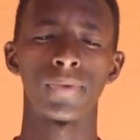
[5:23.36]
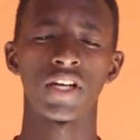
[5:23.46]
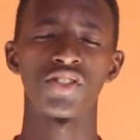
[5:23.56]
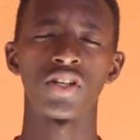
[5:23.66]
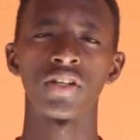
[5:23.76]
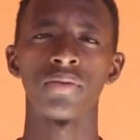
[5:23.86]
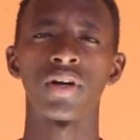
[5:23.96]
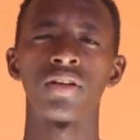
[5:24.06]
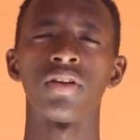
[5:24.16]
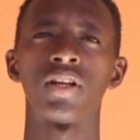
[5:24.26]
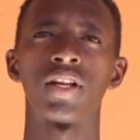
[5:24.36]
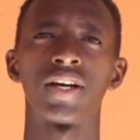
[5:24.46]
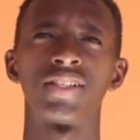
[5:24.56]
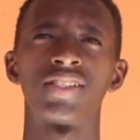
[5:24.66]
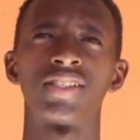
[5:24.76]
I joined Emmanuel
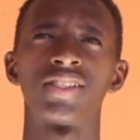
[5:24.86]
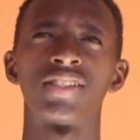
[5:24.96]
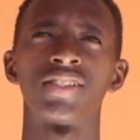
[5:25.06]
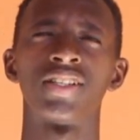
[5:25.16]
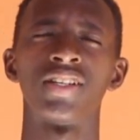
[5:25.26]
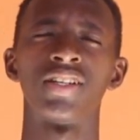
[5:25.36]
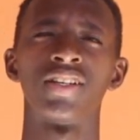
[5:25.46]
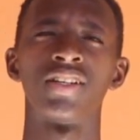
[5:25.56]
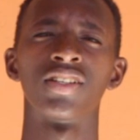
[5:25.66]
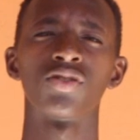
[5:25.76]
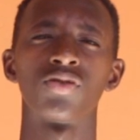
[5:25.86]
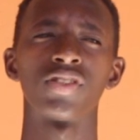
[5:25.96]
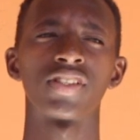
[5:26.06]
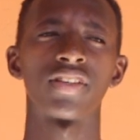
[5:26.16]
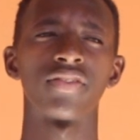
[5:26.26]
at
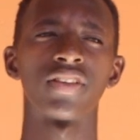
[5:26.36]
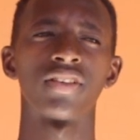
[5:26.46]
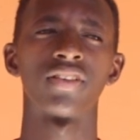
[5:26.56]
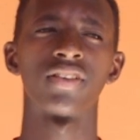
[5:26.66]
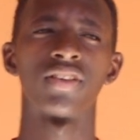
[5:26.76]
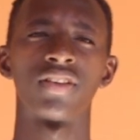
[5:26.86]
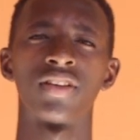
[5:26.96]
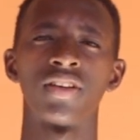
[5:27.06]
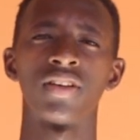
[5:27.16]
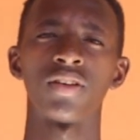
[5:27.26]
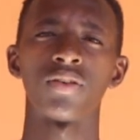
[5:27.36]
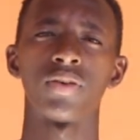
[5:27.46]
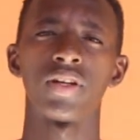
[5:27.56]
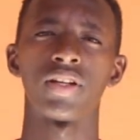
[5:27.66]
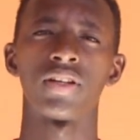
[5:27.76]
207
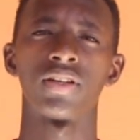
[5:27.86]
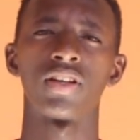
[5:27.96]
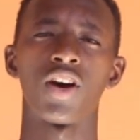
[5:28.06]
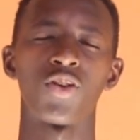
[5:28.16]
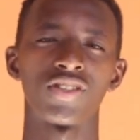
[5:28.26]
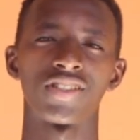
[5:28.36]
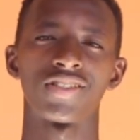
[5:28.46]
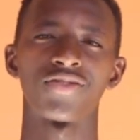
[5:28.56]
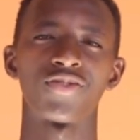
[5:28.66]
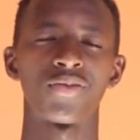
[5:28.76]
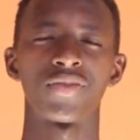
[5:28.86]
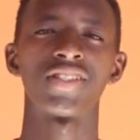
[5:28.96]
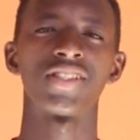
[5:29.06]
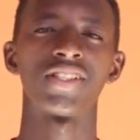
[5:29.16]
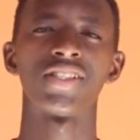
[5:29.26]
when I was from the
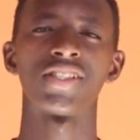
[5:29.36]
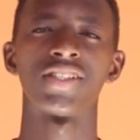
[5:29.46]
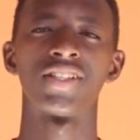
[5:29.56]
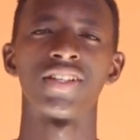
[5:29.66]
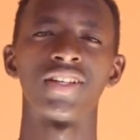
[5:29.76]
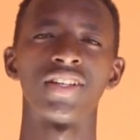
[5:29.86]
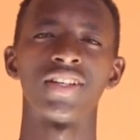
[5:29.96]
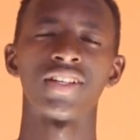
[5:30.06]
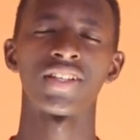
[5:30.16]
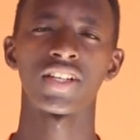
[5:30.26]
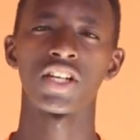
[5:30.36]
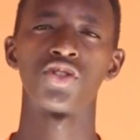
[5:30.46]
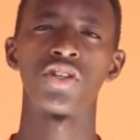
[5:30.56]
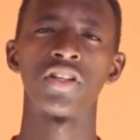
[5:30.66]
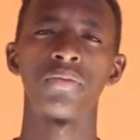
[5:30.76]
street. I
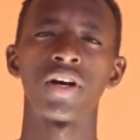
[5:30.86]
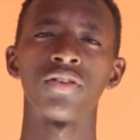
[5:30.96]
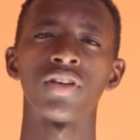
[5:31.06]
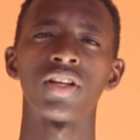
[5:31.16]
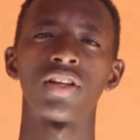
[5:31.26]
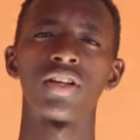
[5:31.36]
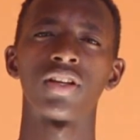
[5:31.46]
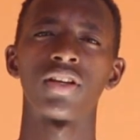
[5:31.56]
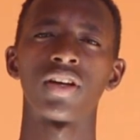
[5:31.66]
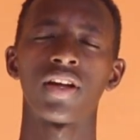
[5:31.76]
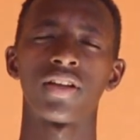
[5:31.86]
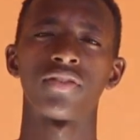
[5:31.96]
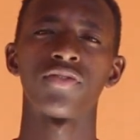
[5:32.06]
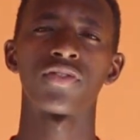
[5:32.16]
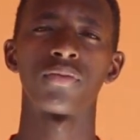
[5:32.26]
joined Emmanuel,
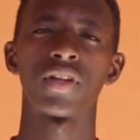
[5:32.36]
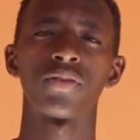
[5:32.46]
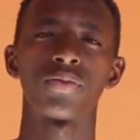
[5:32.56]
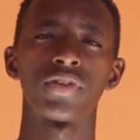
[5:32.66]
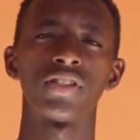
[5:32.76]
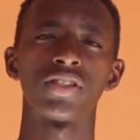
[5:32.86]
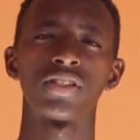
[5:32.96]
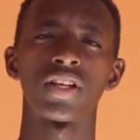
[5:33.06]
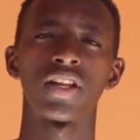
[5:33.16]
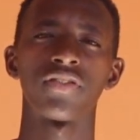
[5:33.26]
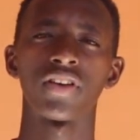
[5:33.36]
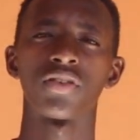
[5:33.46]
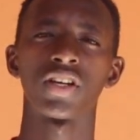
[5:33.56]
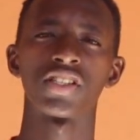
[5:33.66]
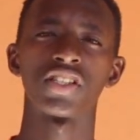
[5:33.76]
and from that point, life
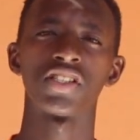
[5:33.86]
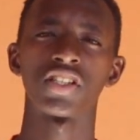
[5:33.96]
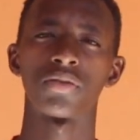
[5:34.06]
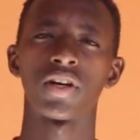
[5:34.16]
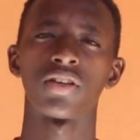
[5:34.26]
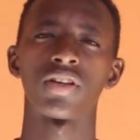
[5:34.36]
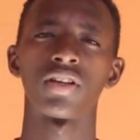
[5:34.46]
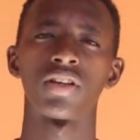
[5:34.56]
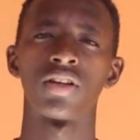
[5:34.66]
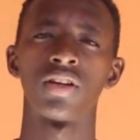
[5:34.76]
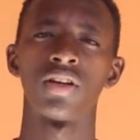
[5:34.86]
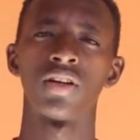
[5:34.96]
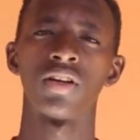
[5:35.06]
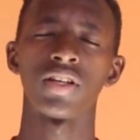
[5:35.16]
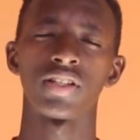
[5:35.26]
yangu changed Emmanuel.
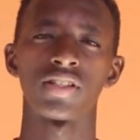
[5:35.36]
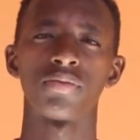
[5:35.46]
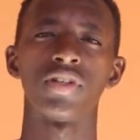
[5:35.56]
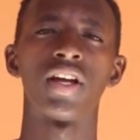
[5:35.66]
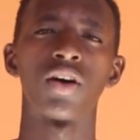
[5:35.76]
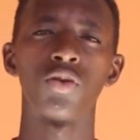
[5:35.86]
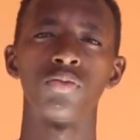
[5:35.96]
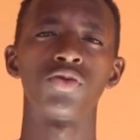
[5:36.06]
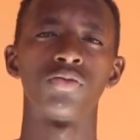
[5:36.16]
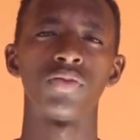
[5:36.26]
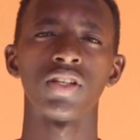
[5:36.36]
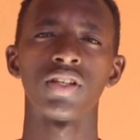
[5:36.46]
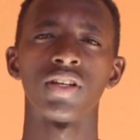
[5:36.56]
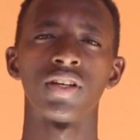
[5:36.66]
It has been a home to me.